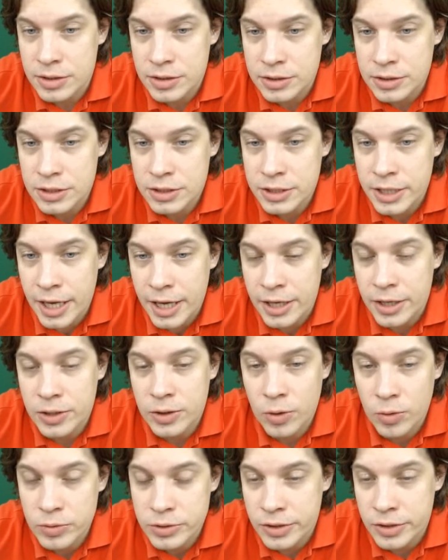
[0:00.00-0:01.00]
stay
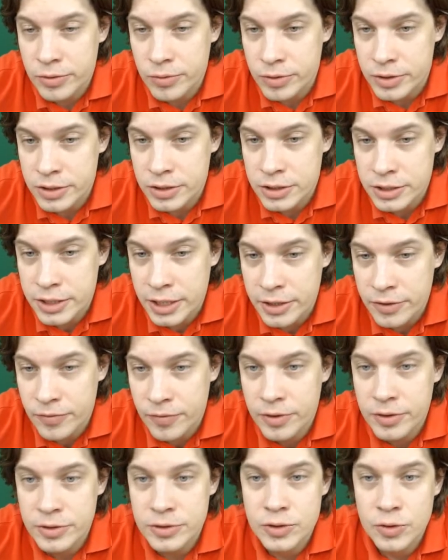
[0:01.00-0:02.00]
closer to the
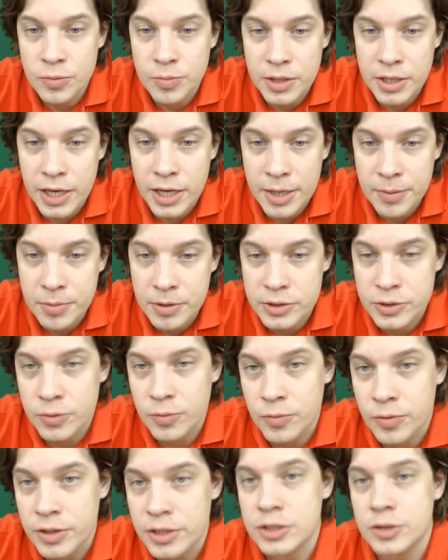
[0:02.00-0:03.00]
center to be able
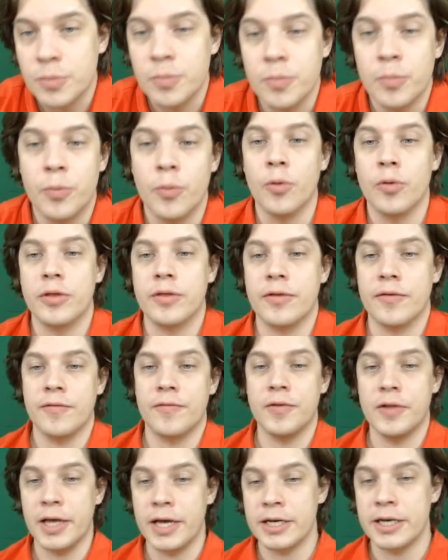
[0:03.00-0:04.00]
to reach both
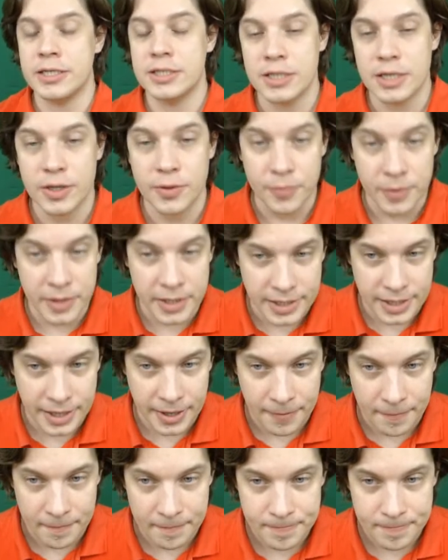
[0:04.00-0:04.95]
flanks quickly.